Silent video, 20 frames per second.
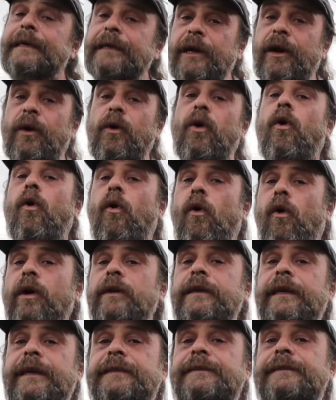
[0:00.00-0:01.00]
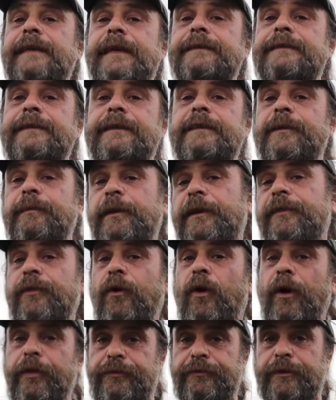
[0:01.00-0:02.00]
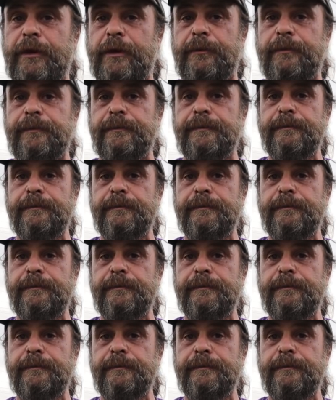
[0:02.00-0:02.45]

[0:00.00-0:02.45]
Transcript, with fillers: You know, all of these things need to be thought through.